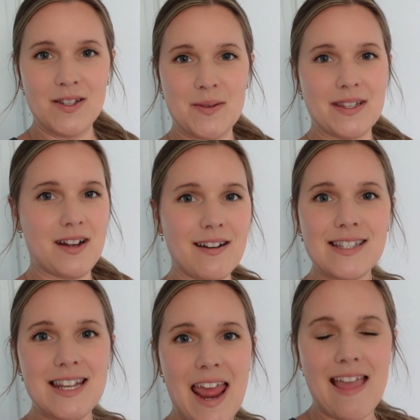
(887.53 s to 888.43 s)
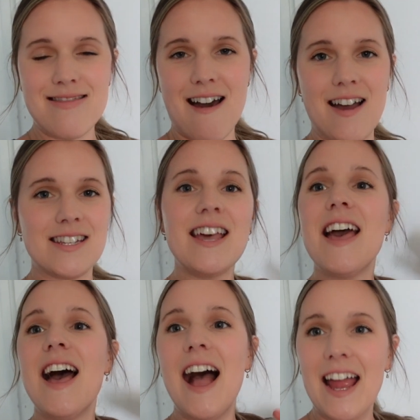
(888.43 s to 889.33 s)
So I started today and thought,
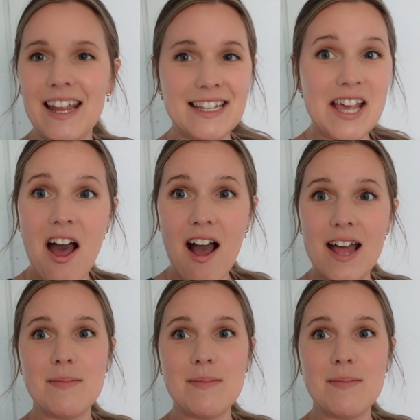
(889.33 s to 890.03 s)
it's hot,